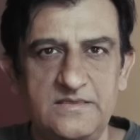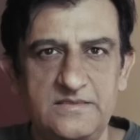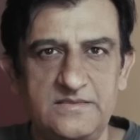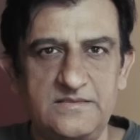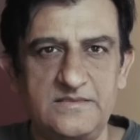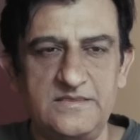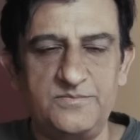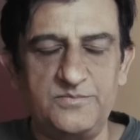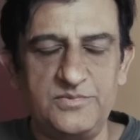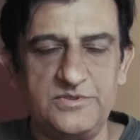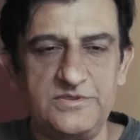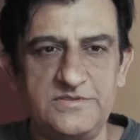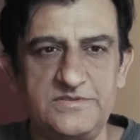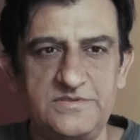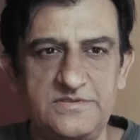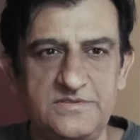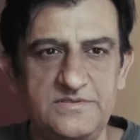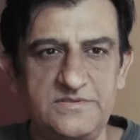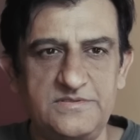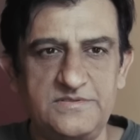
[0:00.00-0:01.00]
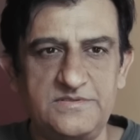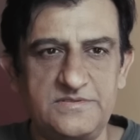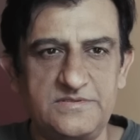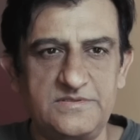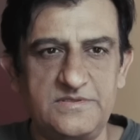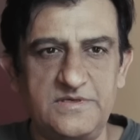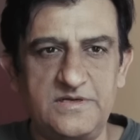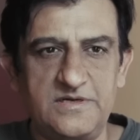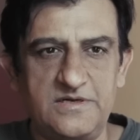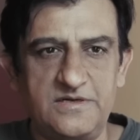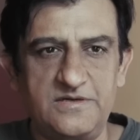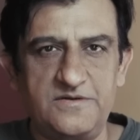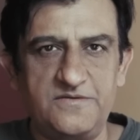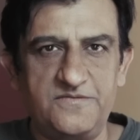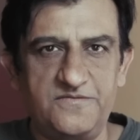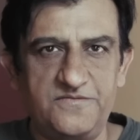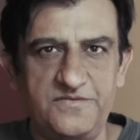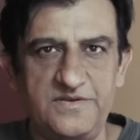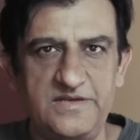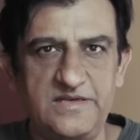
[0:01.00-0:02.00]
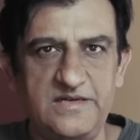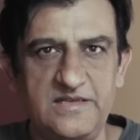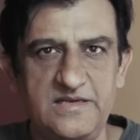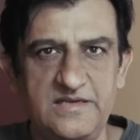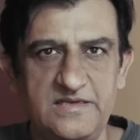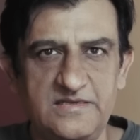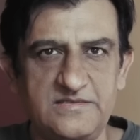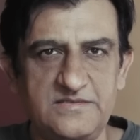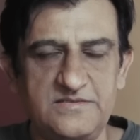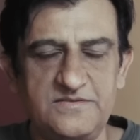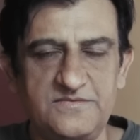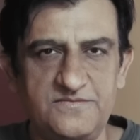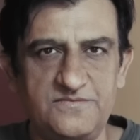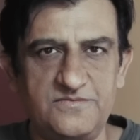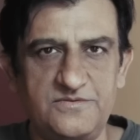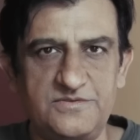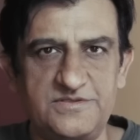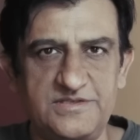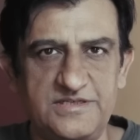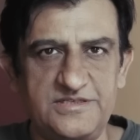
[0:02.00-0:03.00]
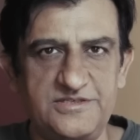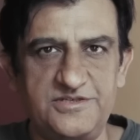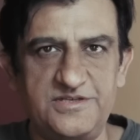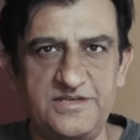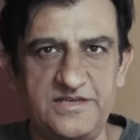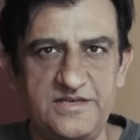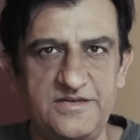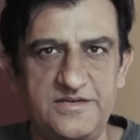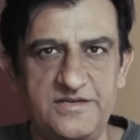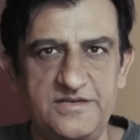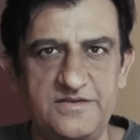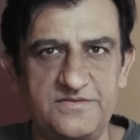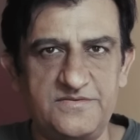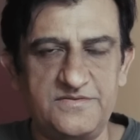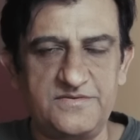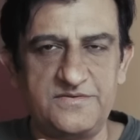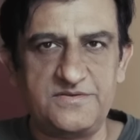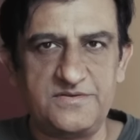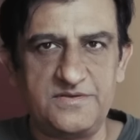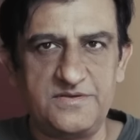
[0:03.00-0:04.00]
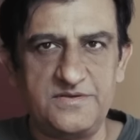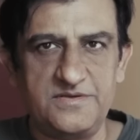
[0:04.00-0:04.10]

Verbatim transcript: Their person's current feelings for Sagittarius.